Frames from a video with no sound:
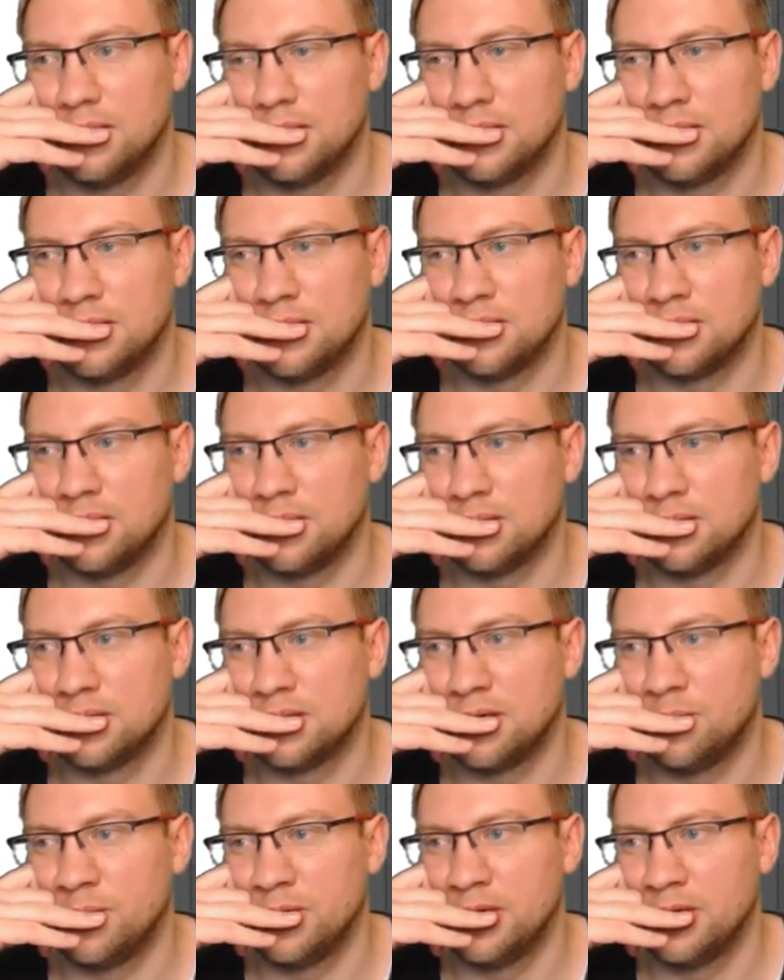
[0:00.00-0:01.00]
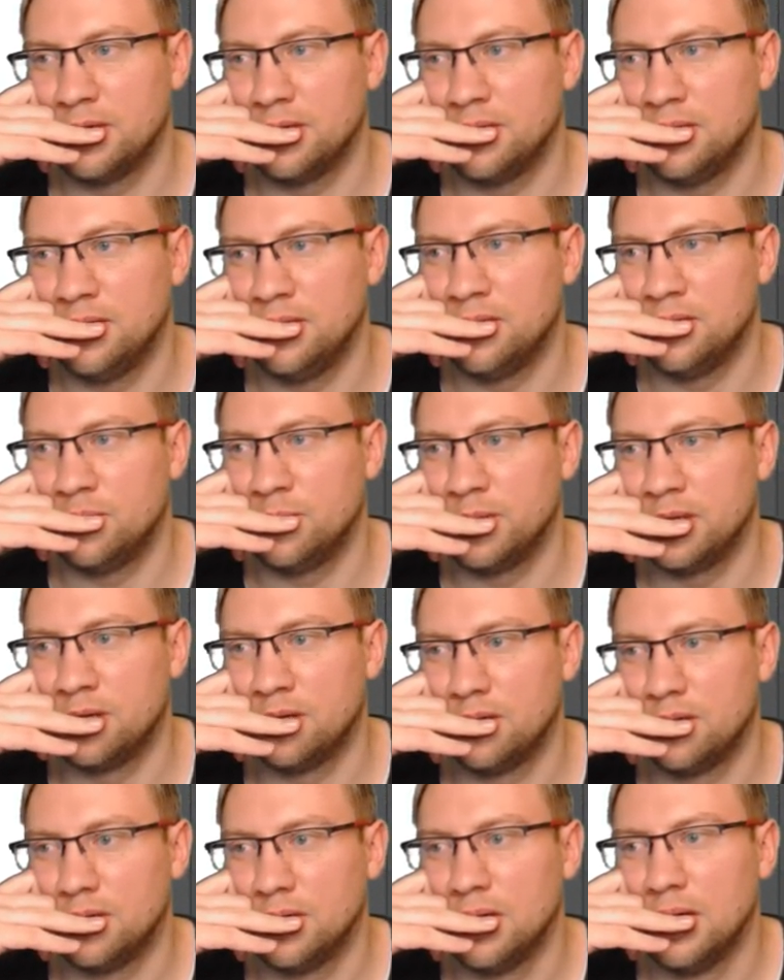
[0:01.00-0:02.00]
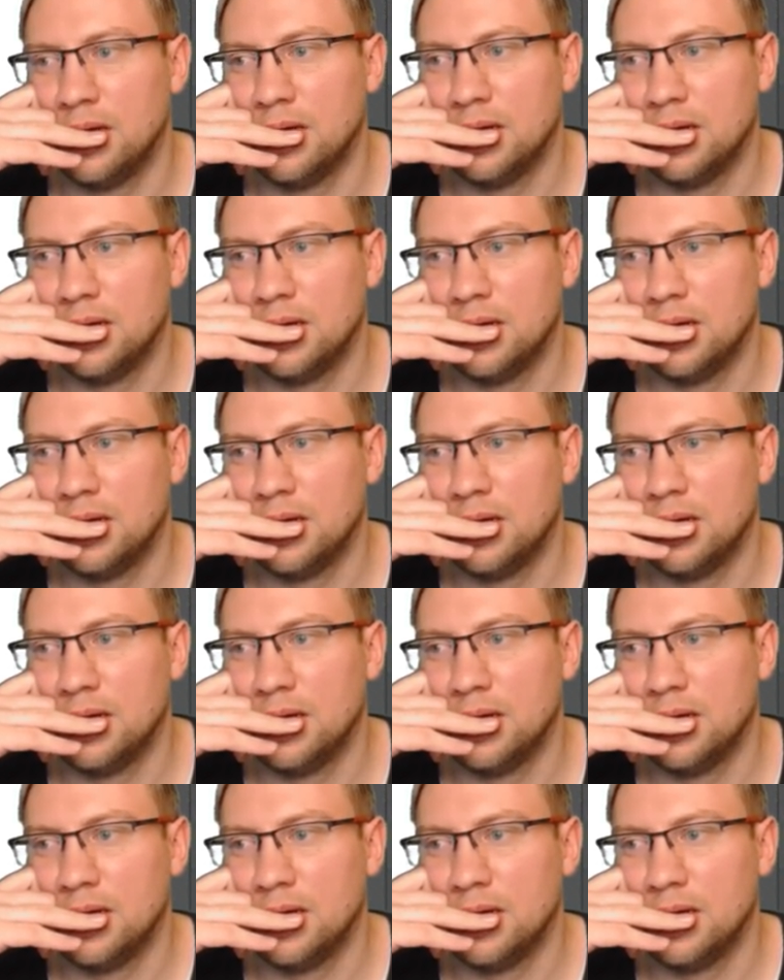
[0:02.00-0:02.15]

Sensor goes somewhere, here we go.